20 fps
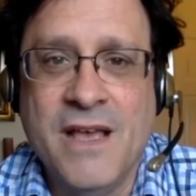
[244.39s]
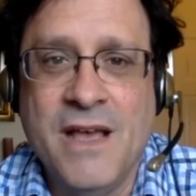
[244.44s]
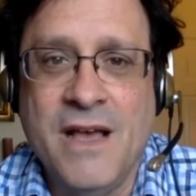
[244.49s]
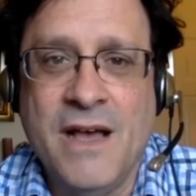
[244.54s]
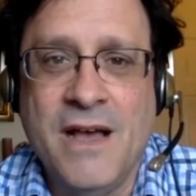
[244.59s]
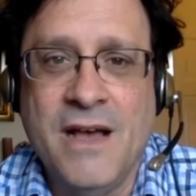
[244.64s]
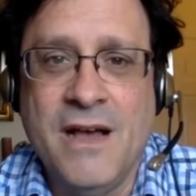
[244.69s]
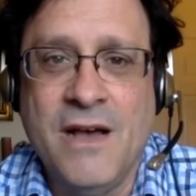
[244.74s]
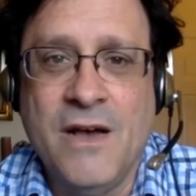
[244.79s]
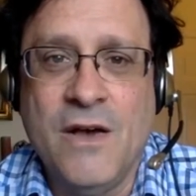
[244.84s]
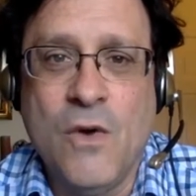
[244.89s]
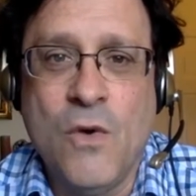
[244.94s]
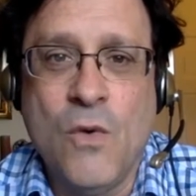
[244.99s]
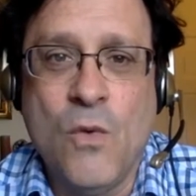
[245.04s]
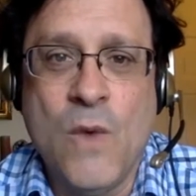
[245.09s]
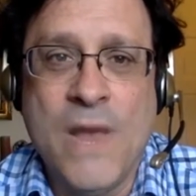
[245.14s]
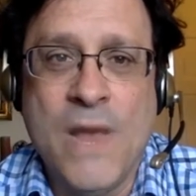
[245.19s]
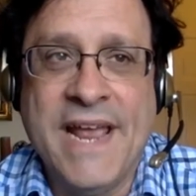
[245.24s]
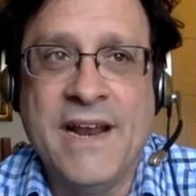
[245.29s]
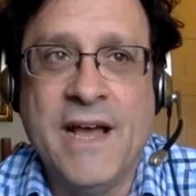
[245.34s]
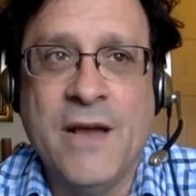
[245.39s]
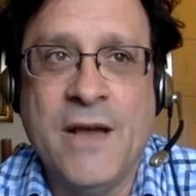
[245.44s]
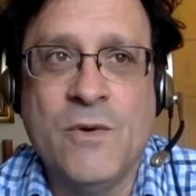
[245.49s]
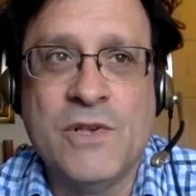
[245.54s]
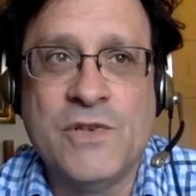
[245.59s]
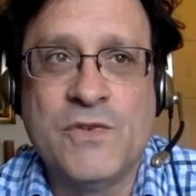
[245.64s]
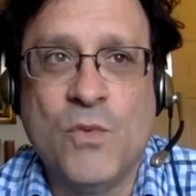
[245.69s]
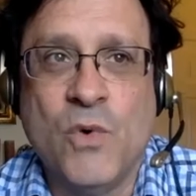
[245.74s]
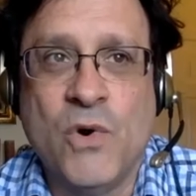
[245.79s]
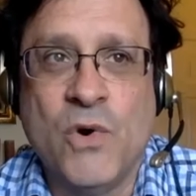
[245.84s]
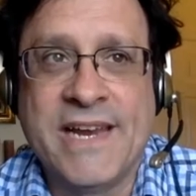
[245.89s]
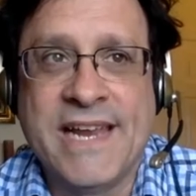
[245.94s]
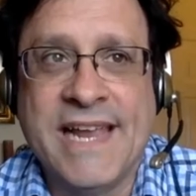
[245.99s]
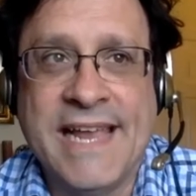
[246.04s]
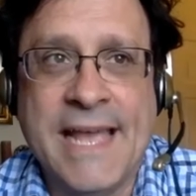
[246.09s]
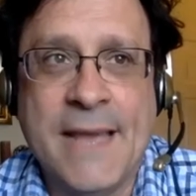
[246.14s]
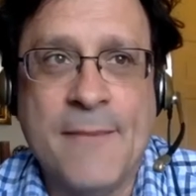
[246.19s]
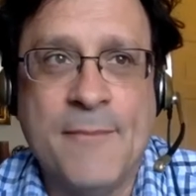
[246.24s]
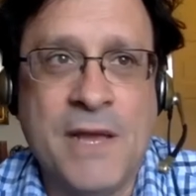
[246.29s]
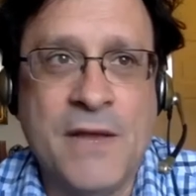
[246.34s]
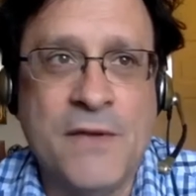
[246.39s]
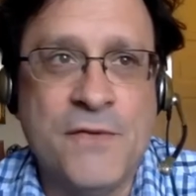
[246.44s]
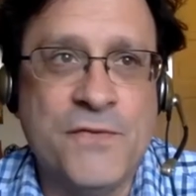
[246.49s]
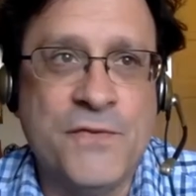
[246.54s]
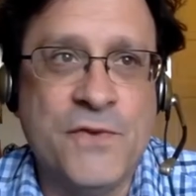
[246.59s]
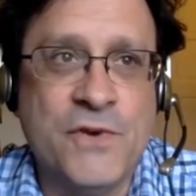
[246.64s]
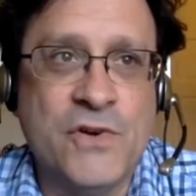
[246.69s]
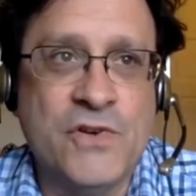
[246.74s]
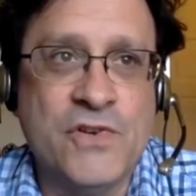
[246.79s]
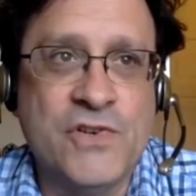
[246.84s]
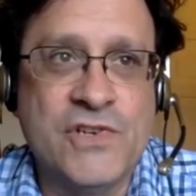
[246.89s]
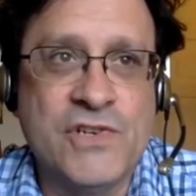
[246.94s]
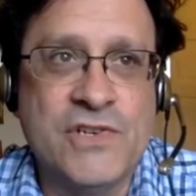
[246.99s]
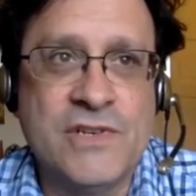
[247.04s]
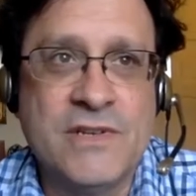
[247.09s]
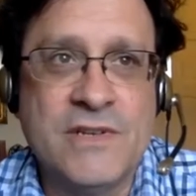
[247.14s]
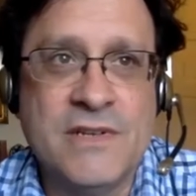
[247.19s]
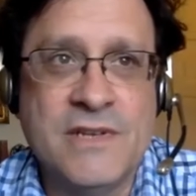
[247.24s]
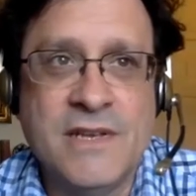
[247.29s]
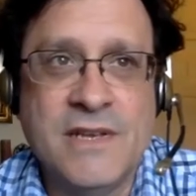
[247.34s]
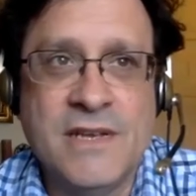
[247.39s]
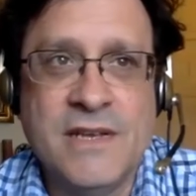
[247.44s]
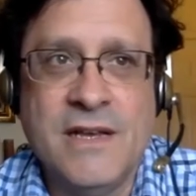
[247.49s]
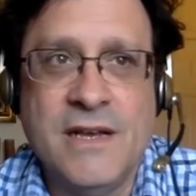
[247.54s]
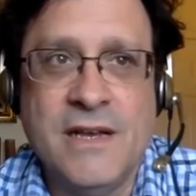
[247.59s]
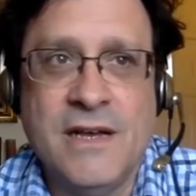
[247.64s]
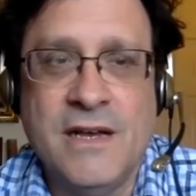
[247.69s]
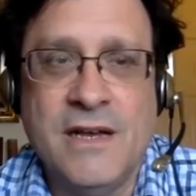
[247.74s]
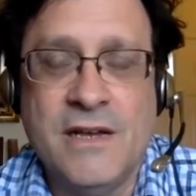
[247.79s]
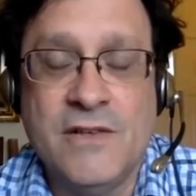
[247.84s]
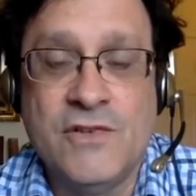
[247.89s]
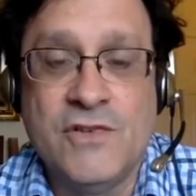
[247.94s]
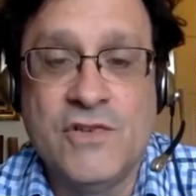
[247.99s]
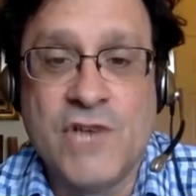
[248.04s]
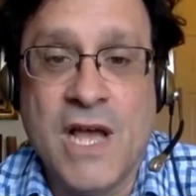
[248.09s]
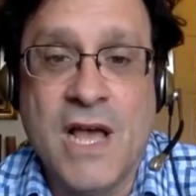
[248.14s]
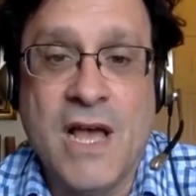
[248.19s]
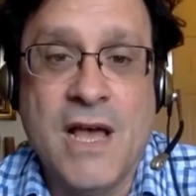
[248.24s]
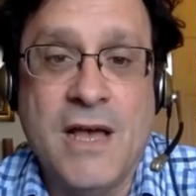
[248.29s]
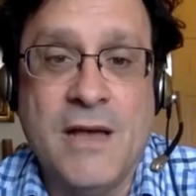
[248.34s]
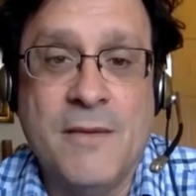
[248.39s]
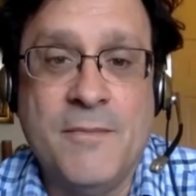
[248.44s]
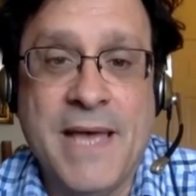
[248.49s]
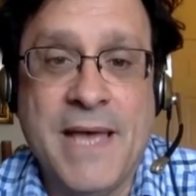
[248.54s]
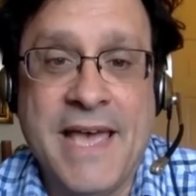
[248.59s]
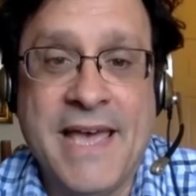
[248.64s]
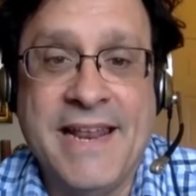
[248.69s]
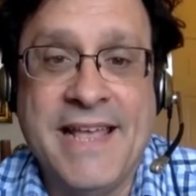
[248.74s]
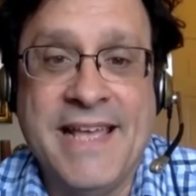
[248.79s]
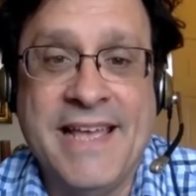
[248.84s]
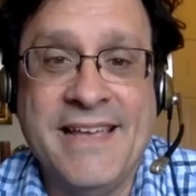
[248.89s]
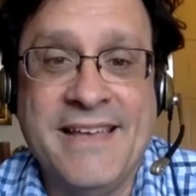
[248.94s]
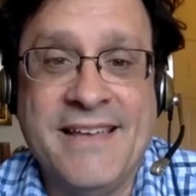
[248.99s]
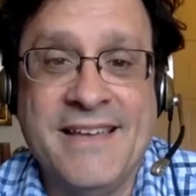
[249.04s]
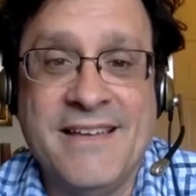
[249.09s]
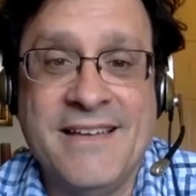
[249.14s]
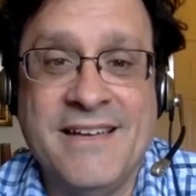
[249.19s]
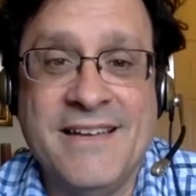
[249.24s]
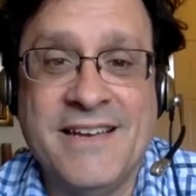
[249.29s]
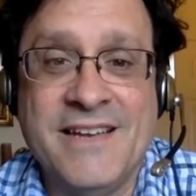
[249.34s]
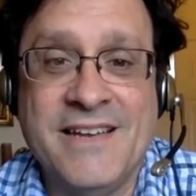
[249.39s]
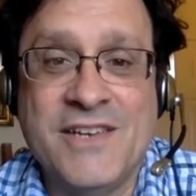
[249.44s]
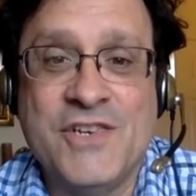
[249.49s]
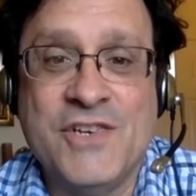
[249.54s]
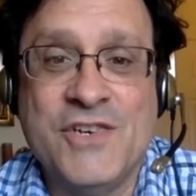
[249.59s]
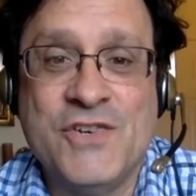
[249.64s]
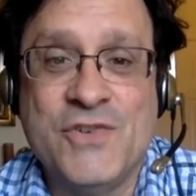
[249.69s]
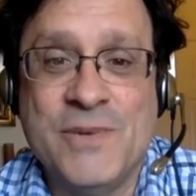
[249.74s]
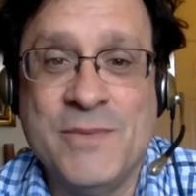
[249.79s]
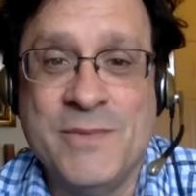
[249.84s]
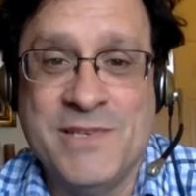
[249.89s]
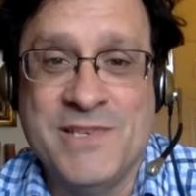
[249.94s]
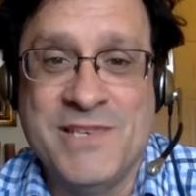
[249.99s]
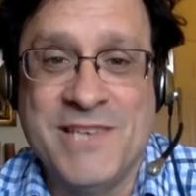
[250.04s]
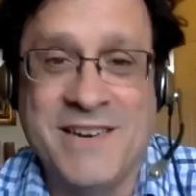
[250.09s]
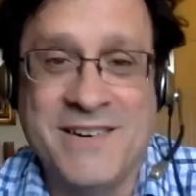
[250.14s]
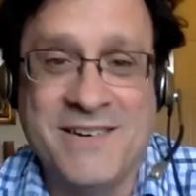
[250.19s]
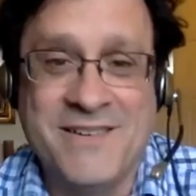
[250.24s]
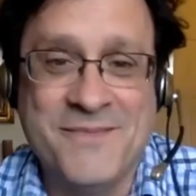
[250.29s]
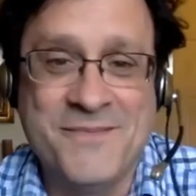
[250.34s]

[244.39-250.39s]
uh, when I was working at my first uh, job at a, an addiction treatment center.